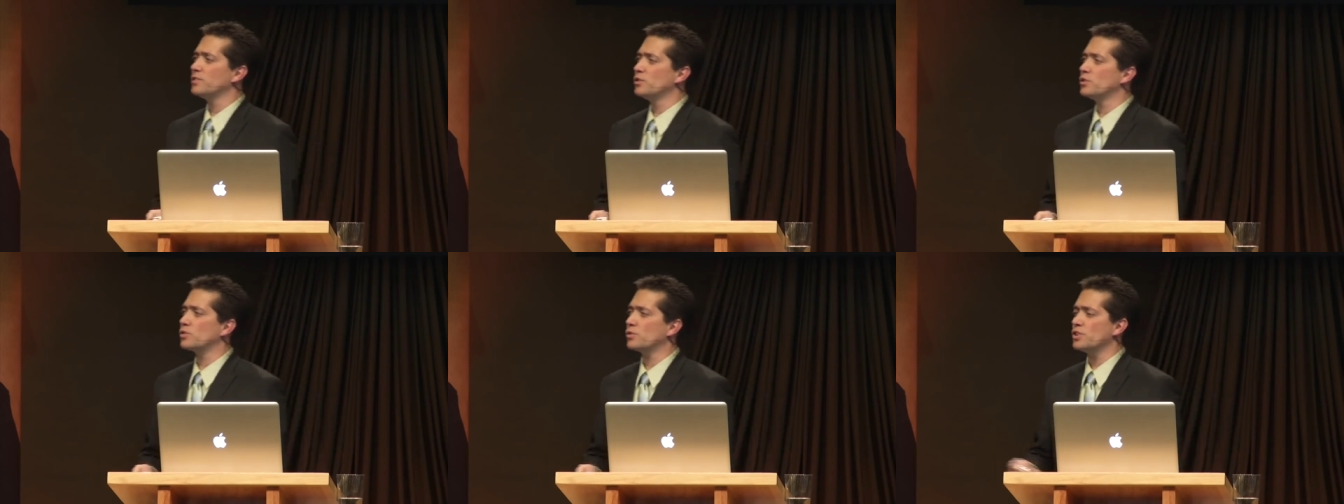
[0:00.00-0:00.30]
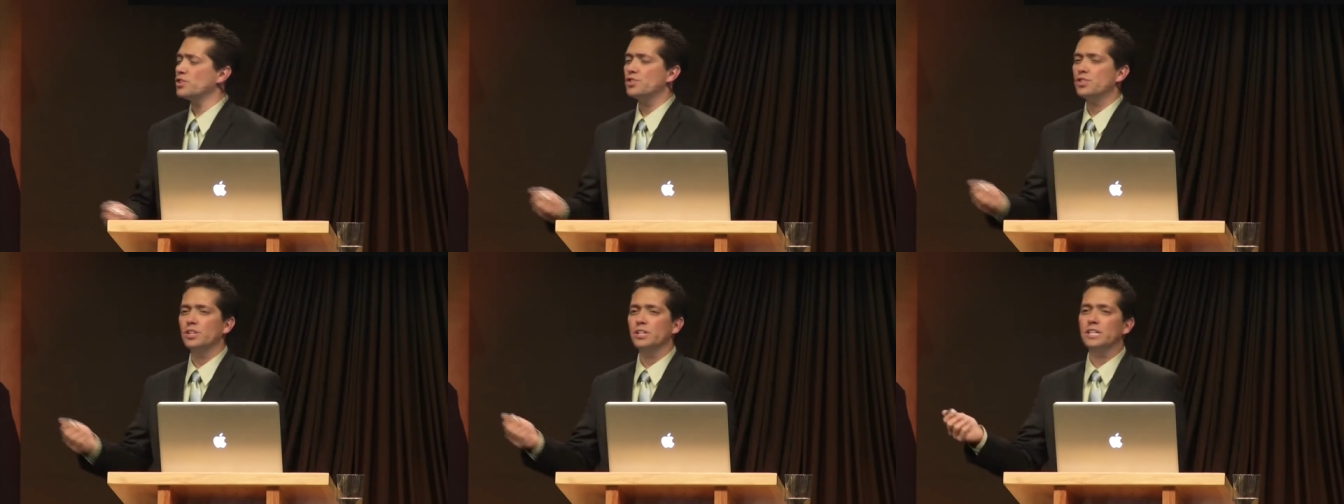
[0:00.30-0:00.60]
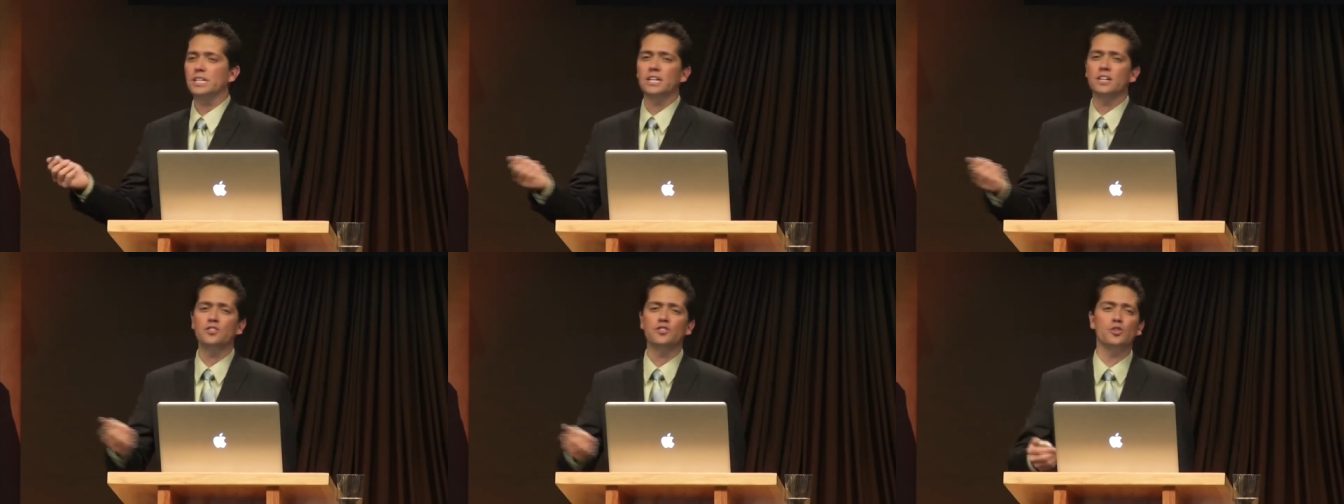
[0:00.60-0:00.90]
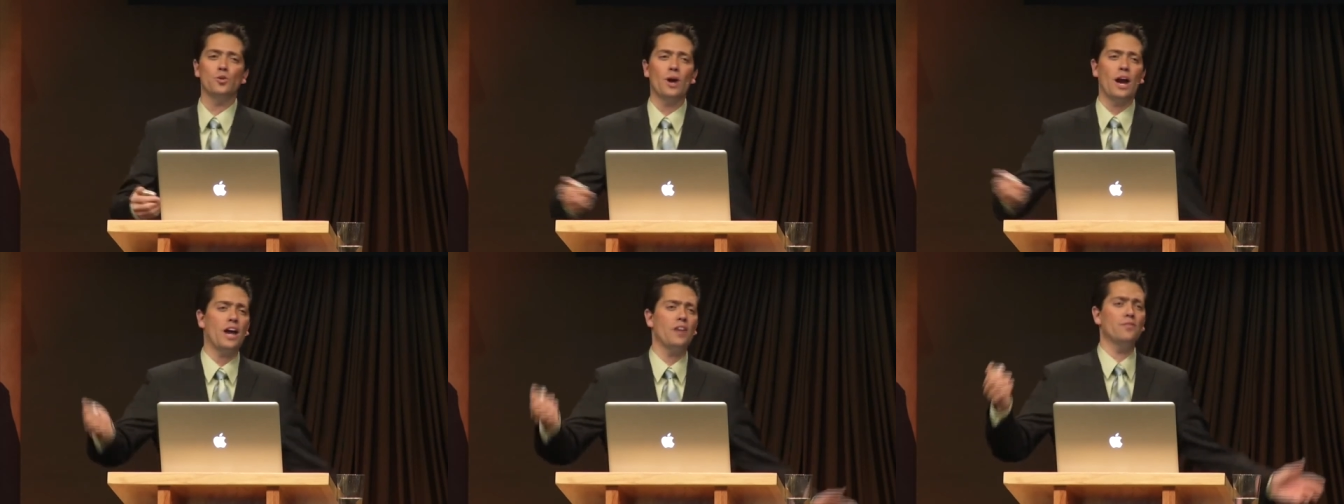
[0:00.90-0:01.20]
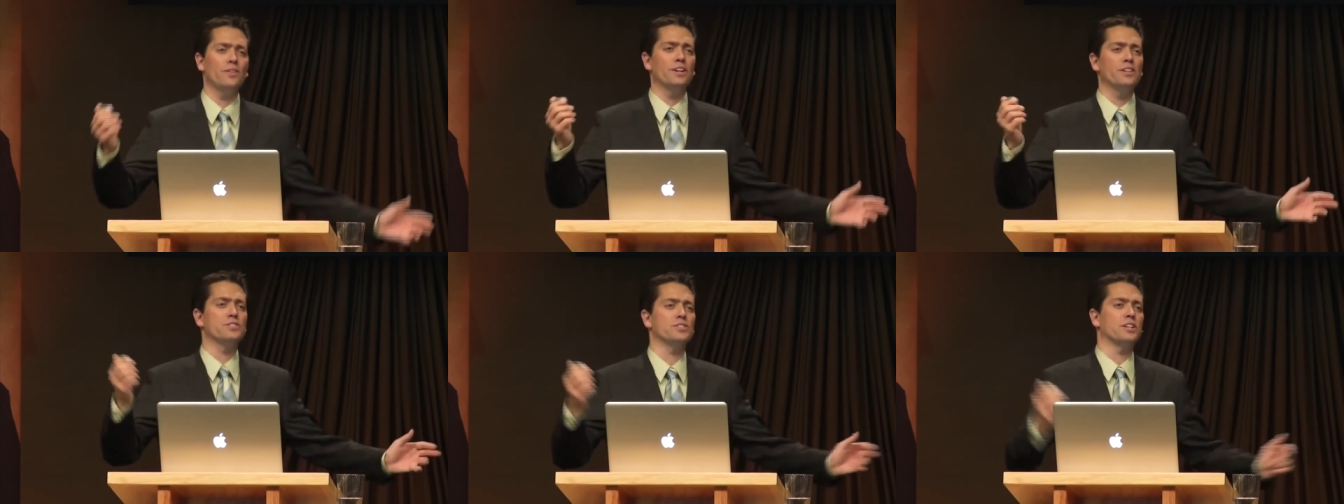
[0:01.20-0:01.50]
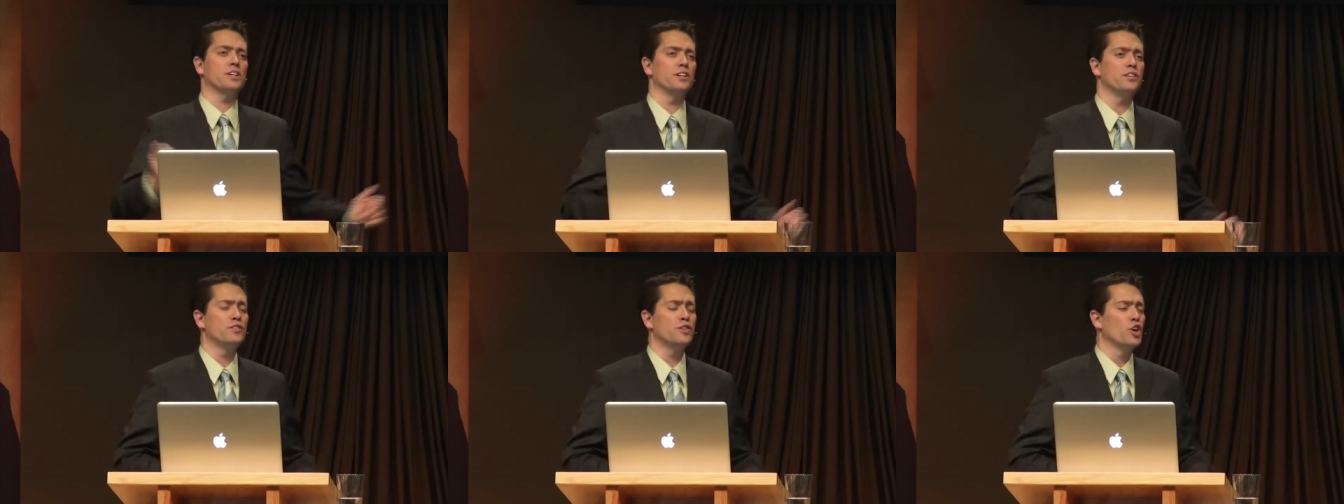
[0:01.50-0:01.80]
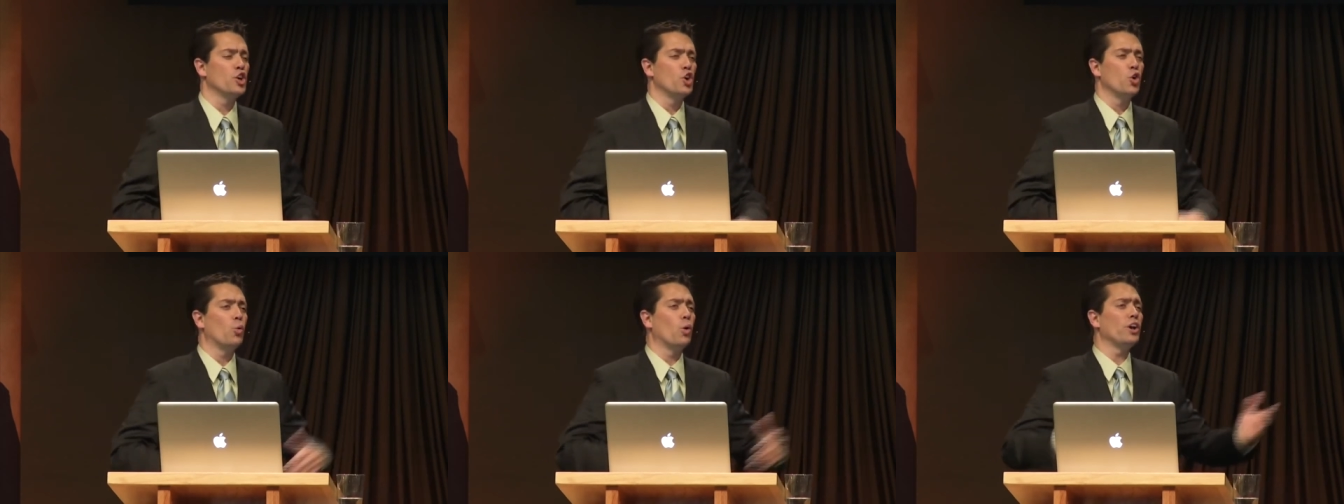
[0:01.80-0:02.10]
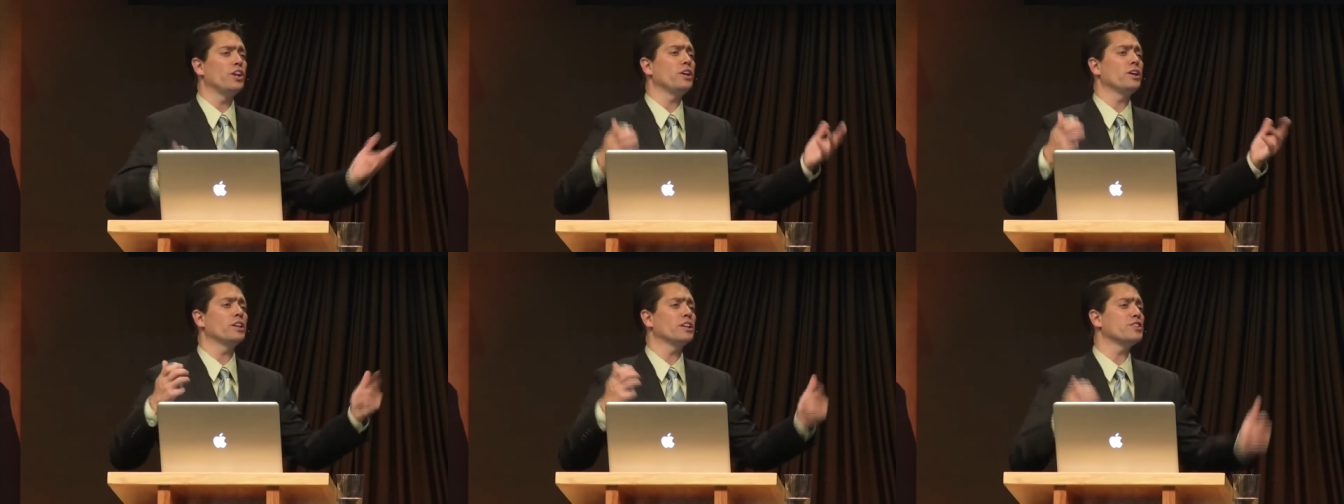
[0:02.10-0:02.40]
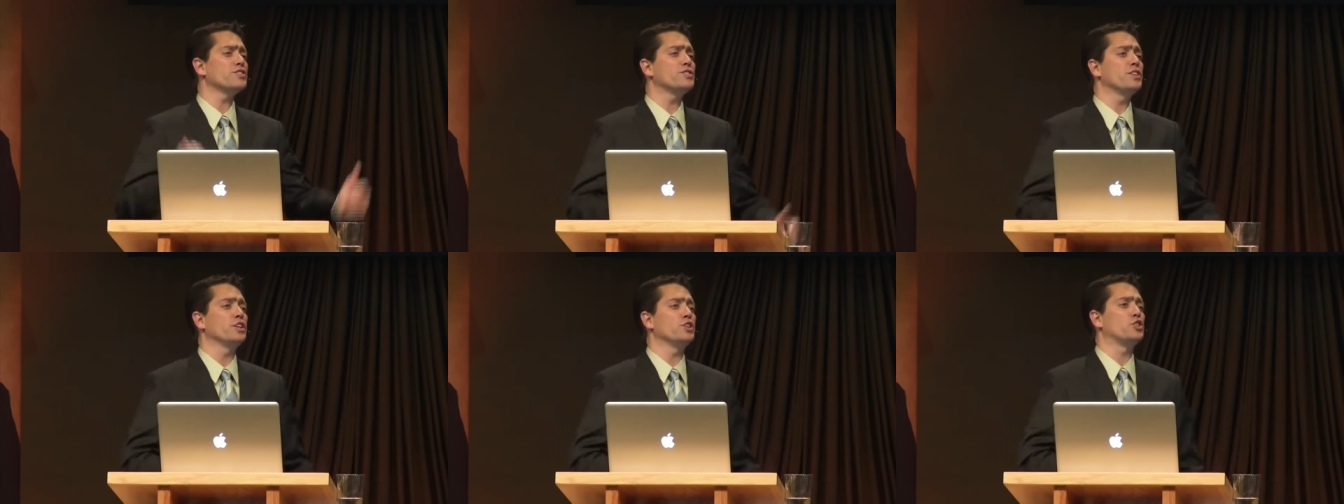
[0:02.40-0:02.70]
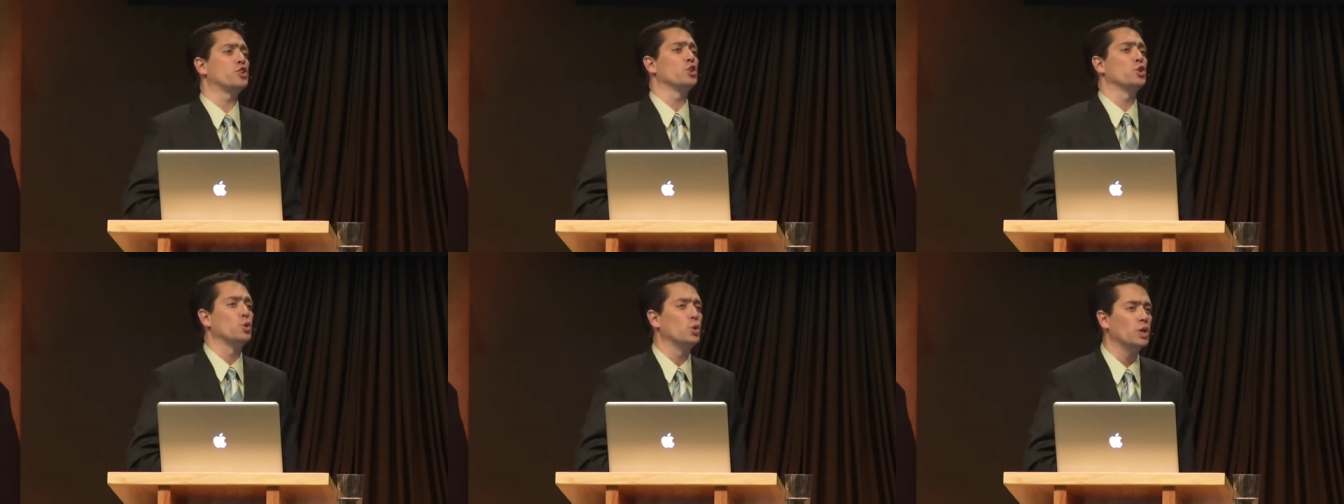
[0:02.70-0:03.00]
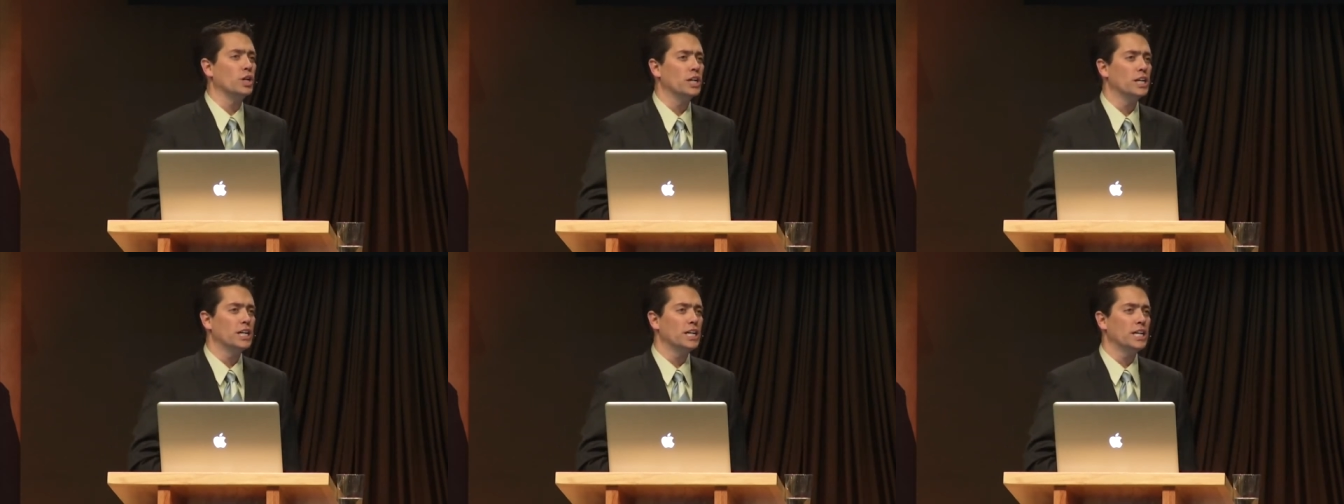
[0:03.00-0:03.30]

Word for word: you Christian kids, you Adventist kids, what are you listening to?